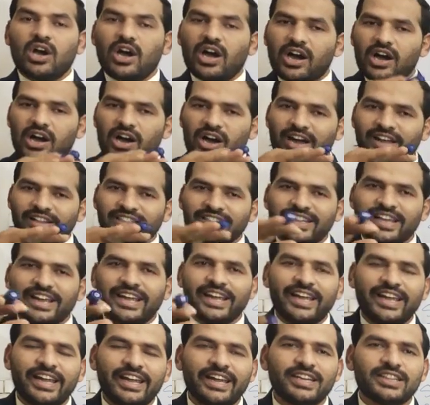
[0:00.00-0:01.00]
on the
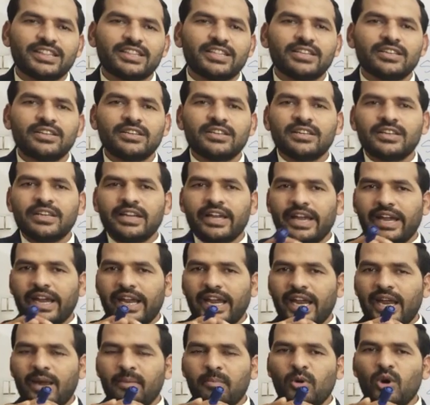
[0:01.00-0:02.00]
earth,
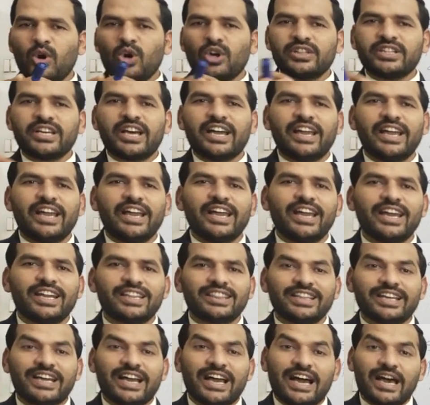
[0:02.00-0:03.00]
above the
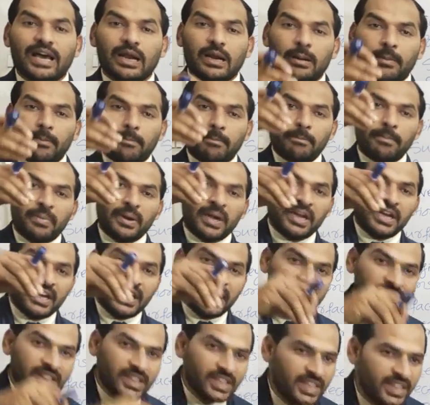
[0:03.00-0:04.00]
earth or
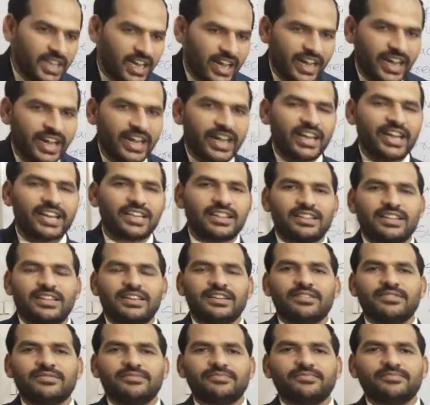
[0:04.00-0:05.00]
beneath the earth
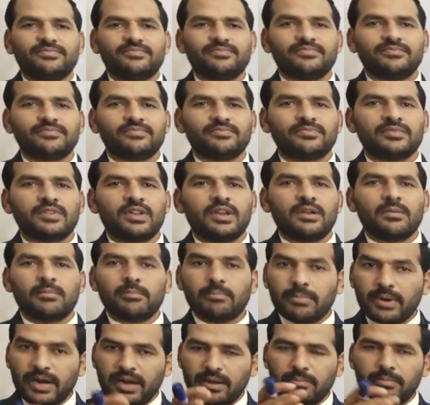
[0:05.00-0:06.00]

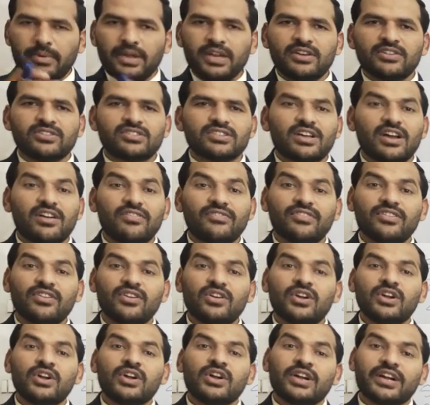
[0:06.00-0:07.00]
by means of
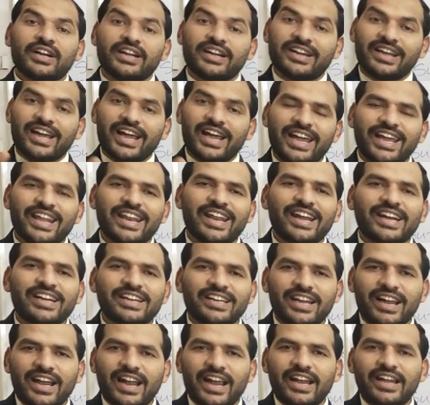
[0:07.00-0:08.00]

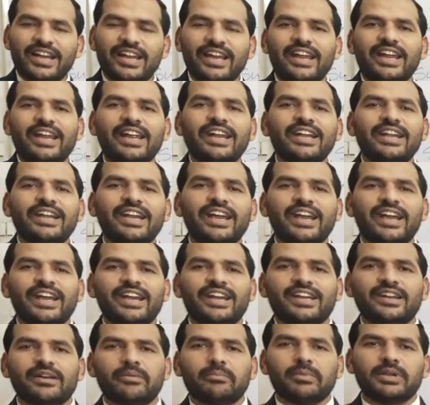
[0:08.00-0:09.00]
direct and
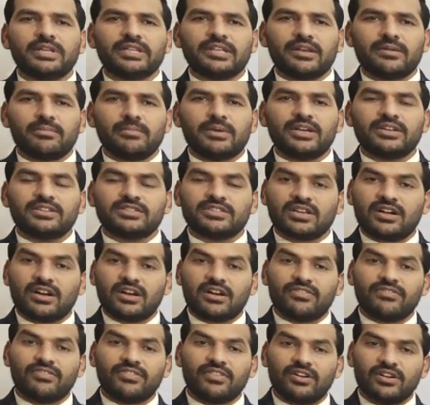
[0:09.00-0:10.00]
indirect measurements
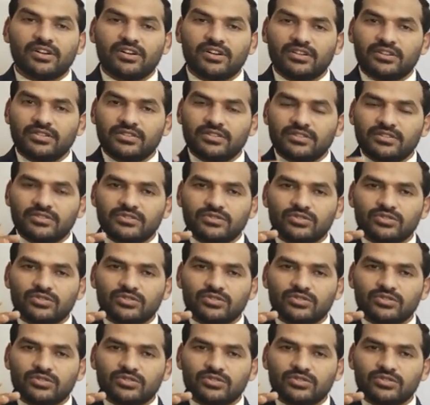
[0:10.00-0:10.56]
of